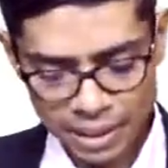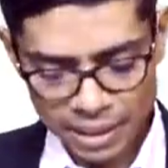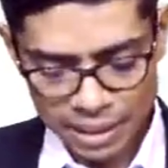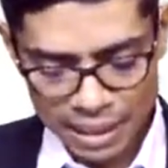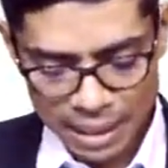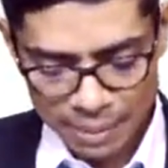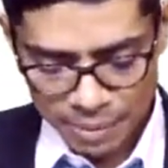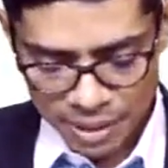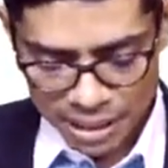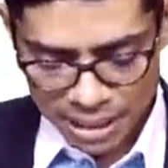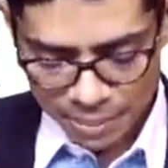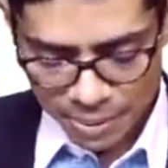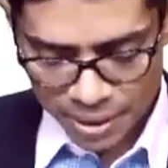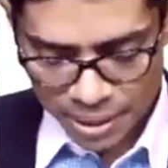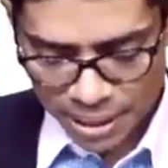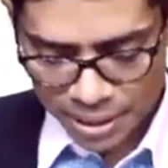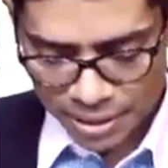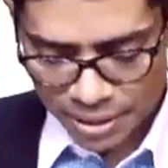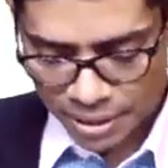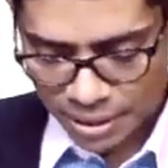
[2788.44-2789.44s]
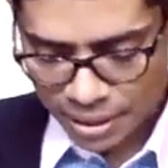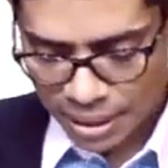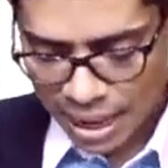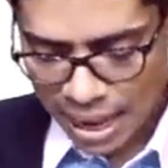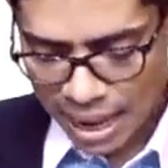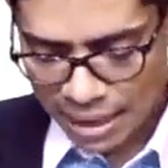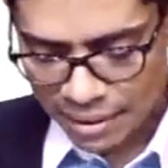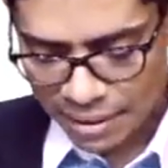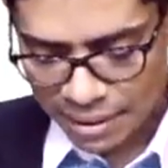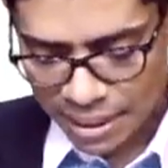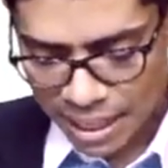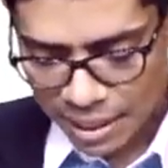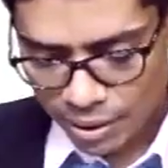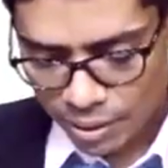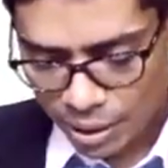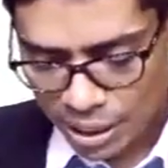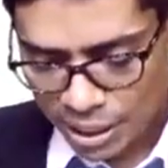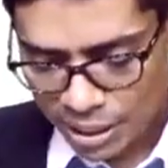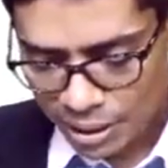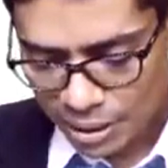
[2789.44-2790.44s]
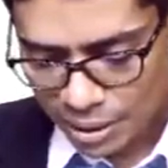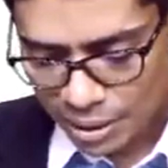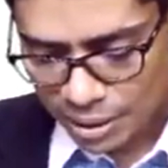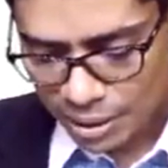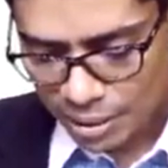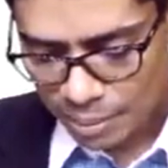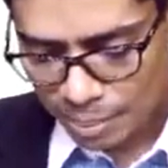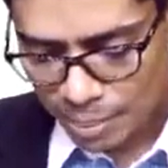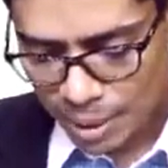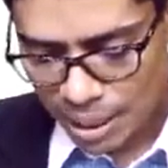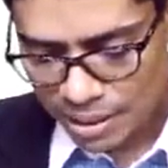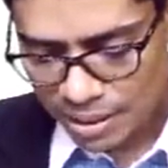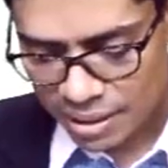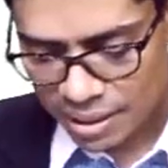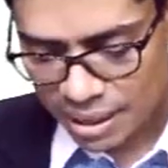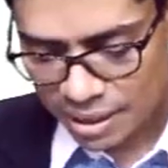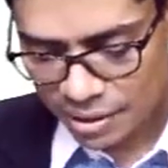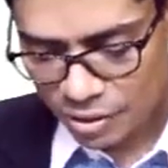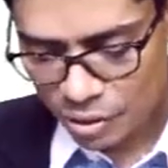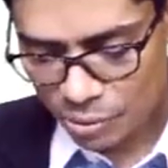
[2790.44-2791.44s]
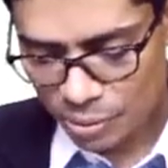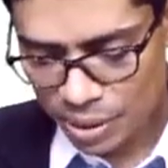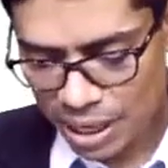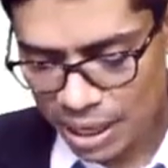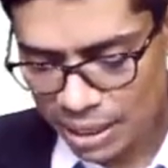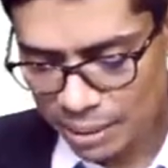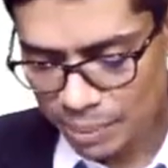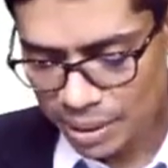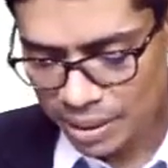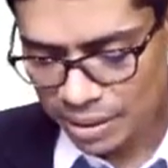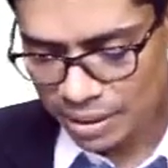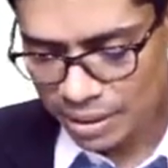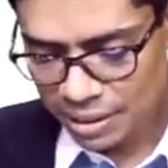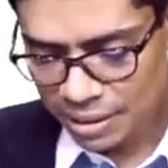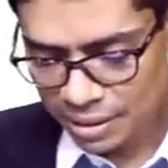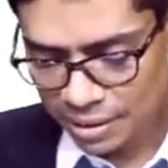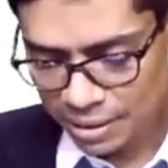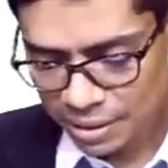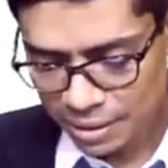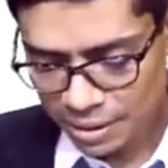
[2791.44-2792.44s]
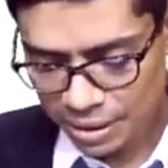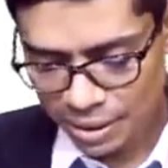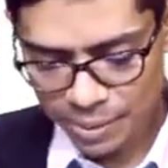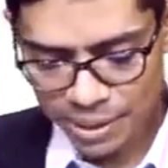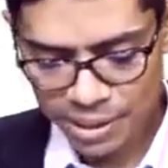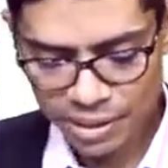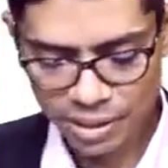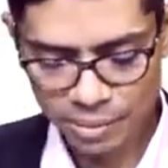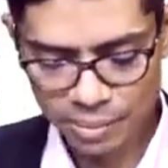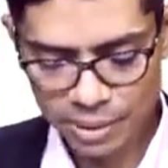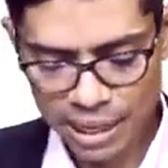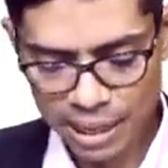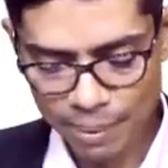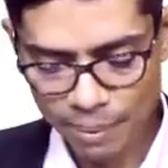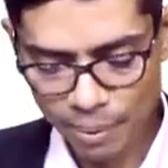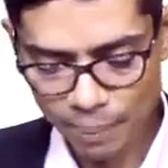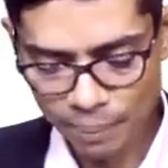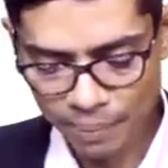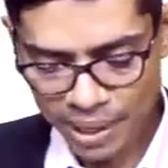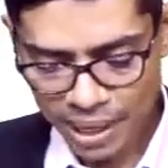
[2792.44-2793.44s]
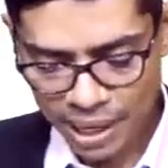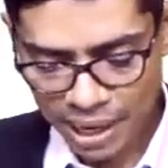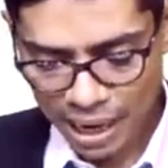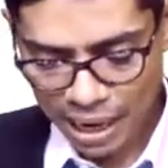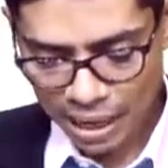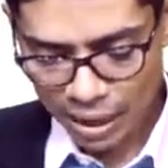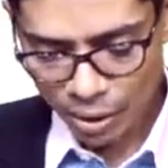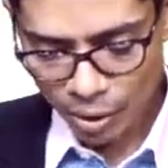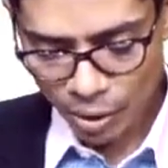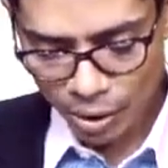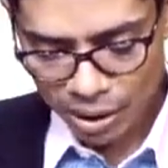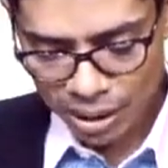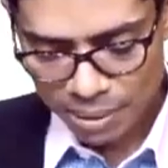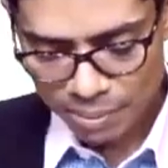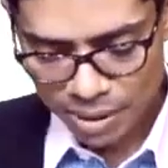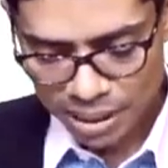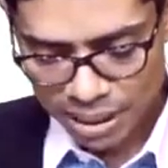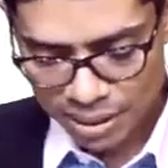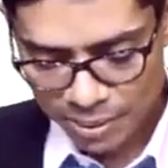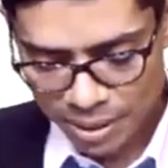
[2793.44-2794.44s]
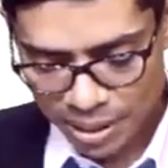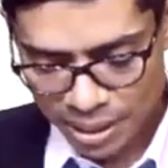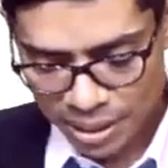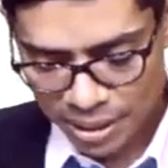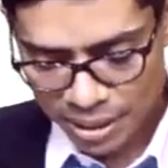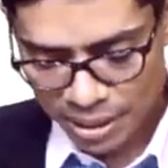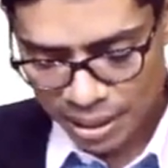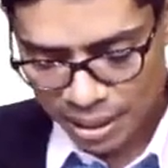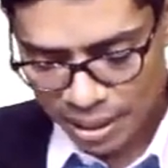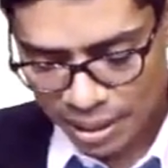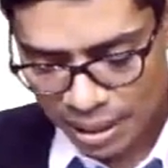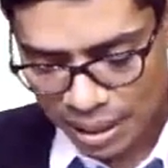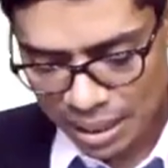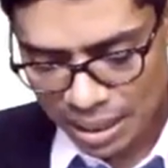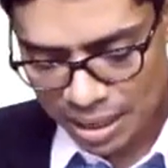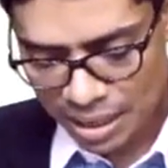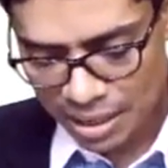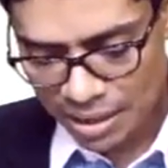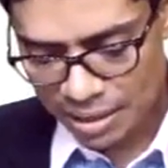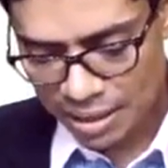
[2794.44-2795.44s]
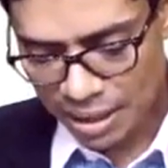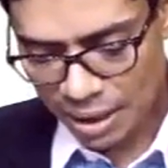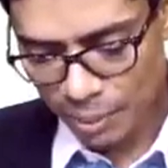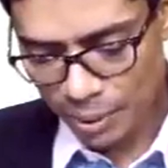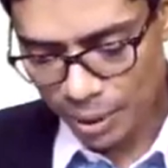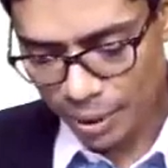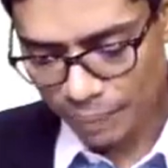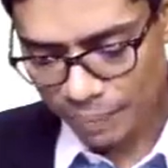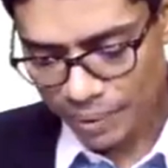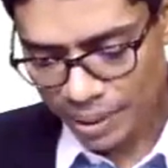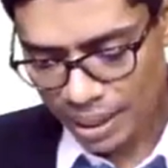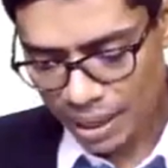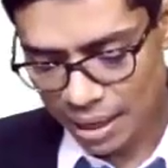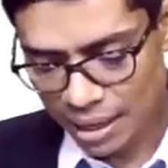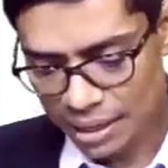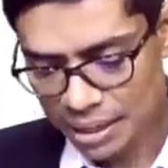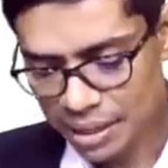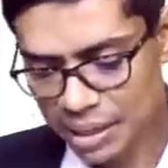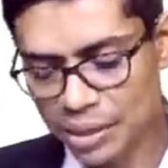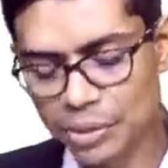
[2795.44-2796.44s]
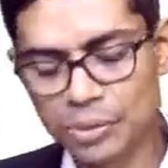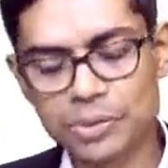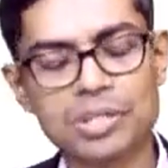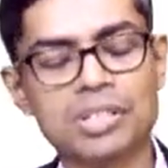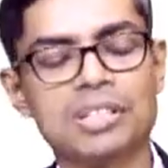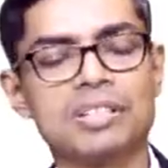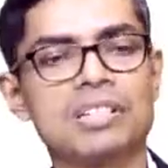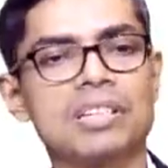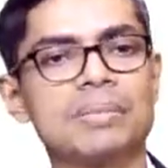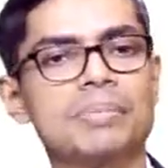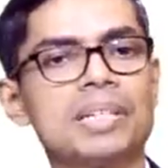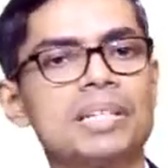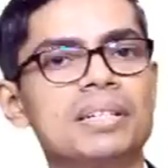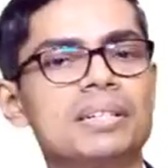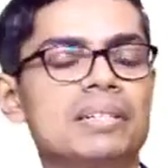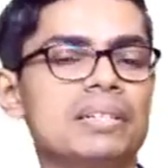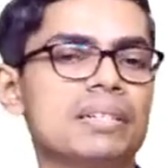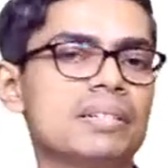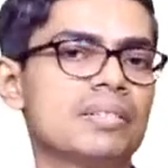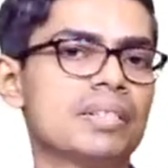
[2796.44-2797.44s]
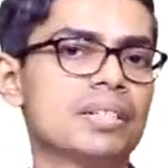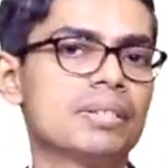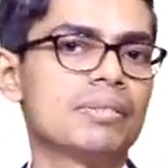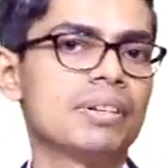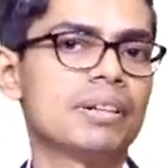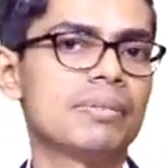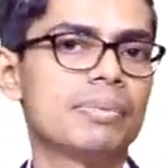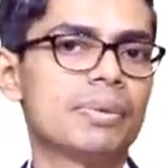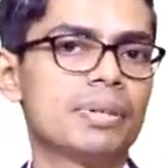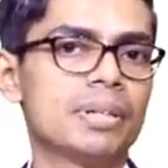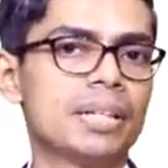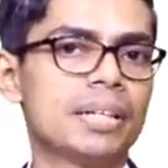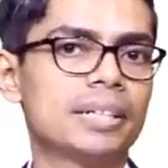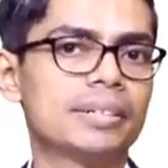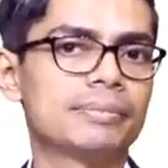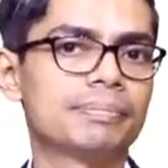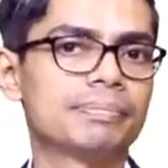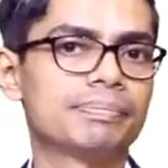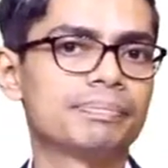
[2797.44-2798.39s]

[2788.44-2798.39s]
REM sleep stage, acetylcholine must has to be high, means this reverse of the above, and non-REM sleep stage, increased GABA and reduced histamine is required for that.